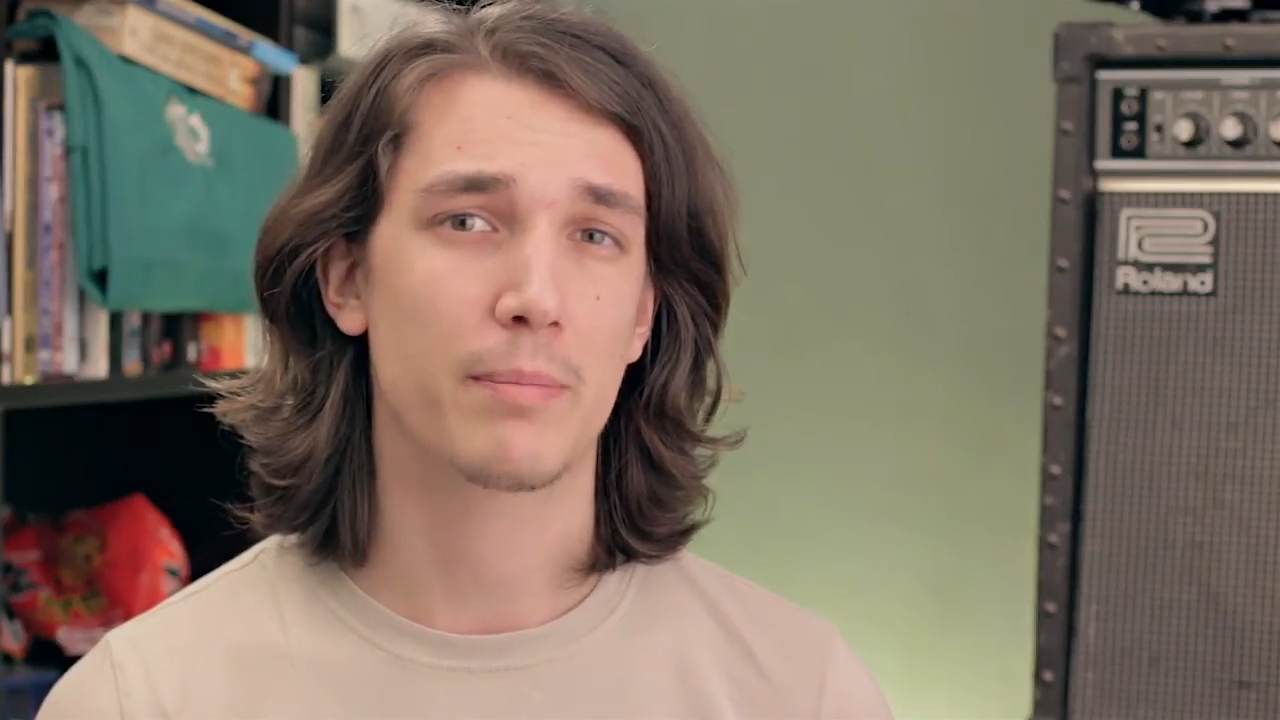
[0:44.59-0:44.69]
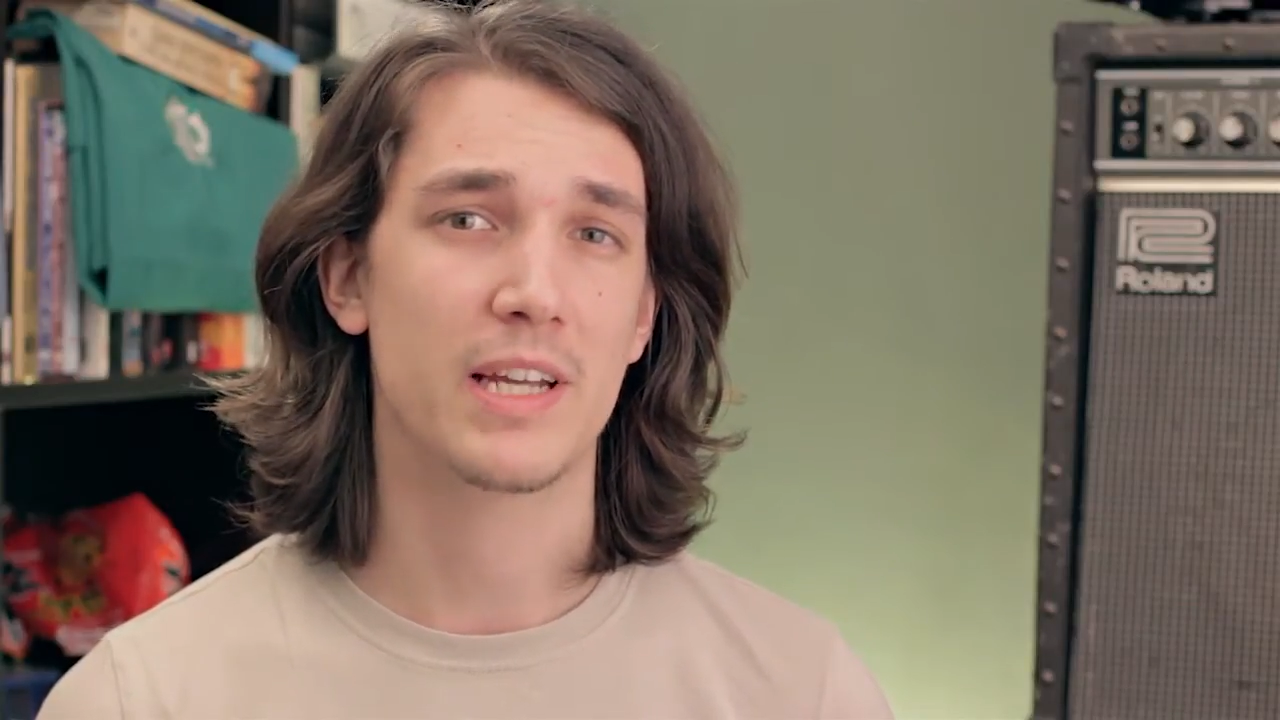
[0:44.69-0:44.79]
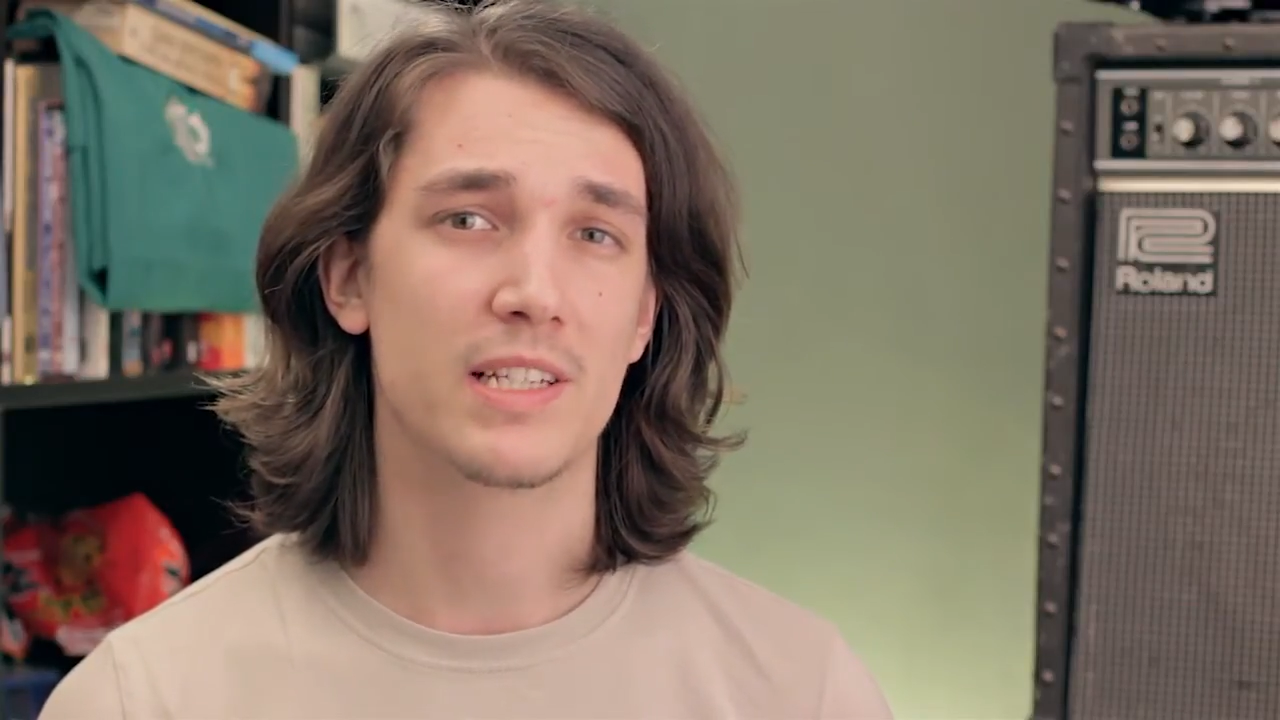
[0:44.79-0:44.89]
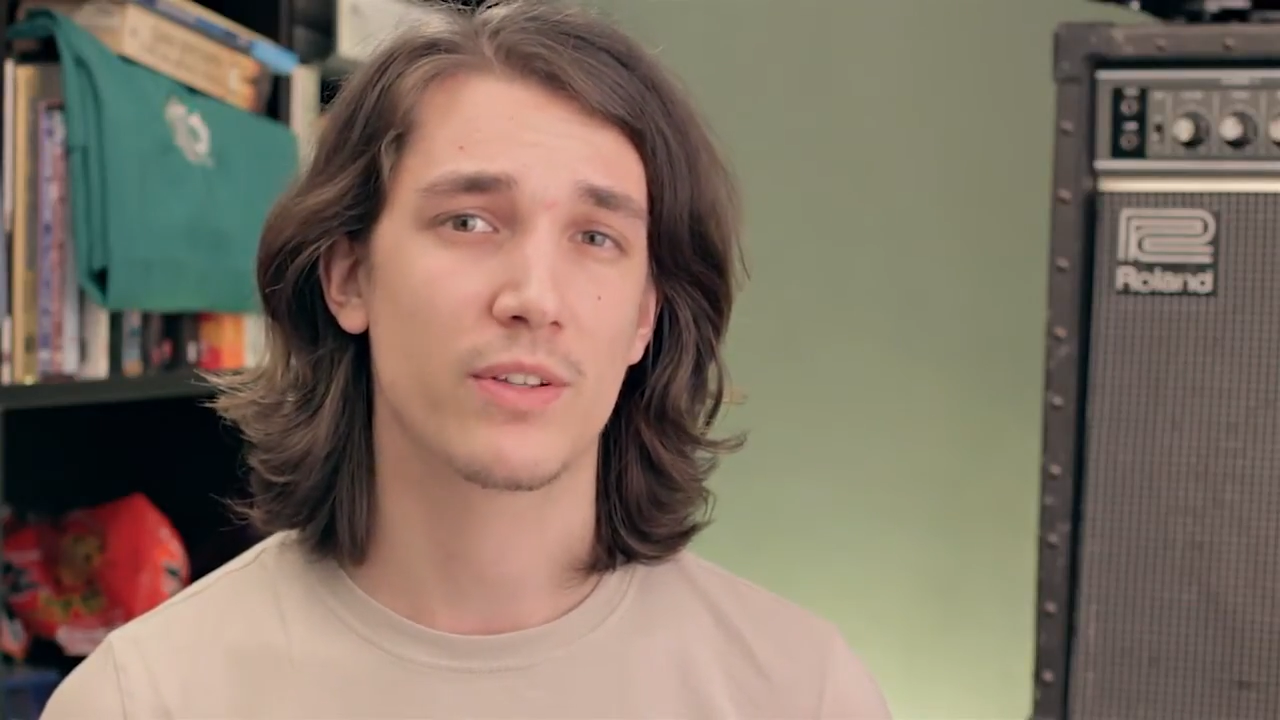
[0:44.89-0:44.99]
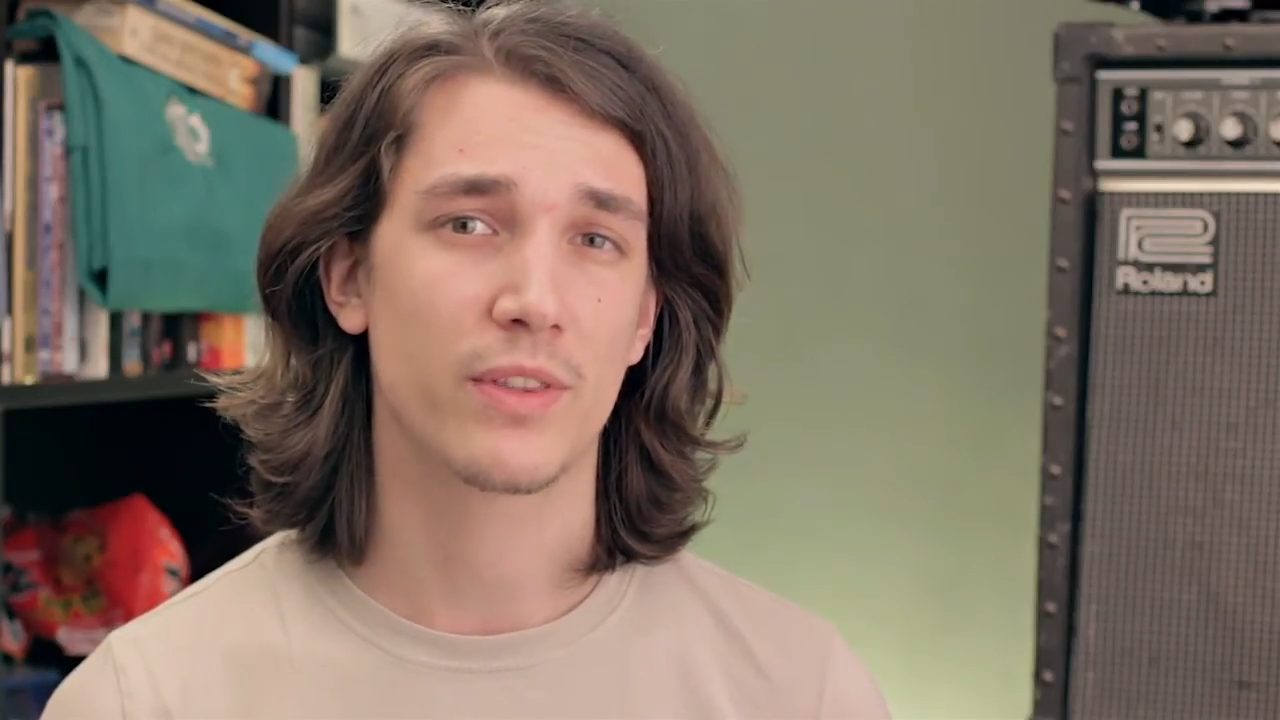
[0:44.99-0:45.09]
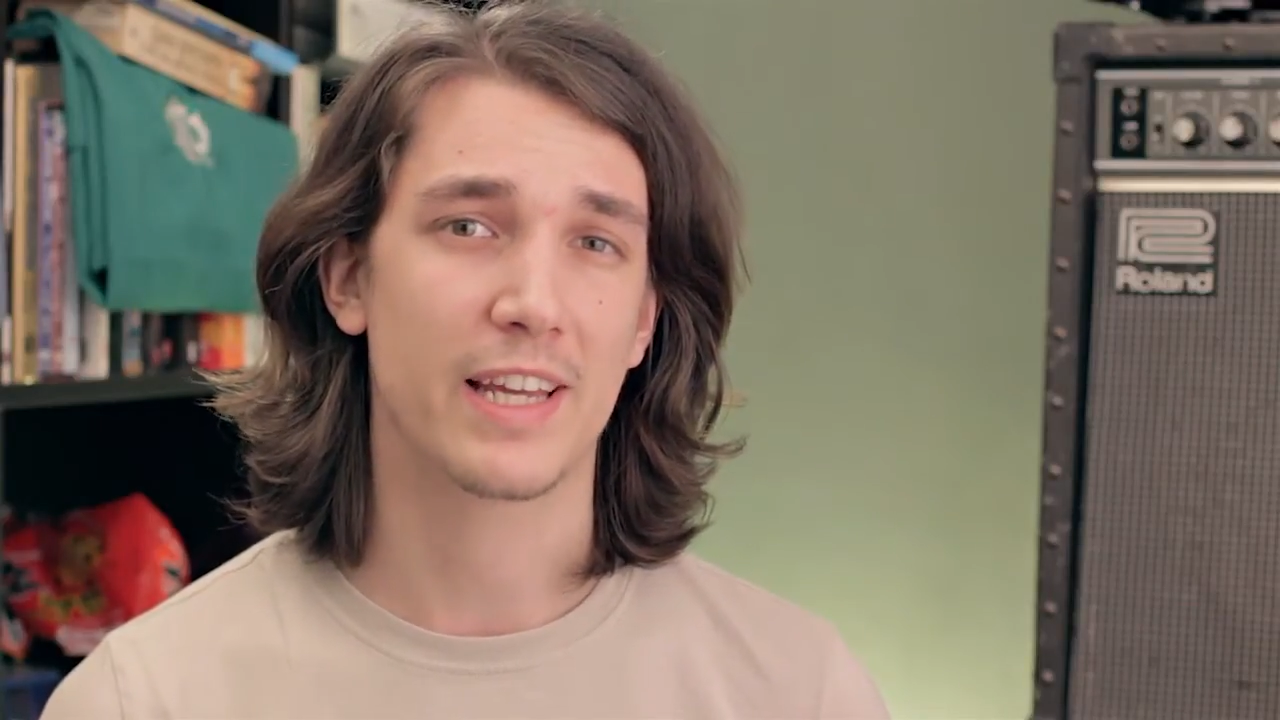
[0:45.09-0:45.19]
based on the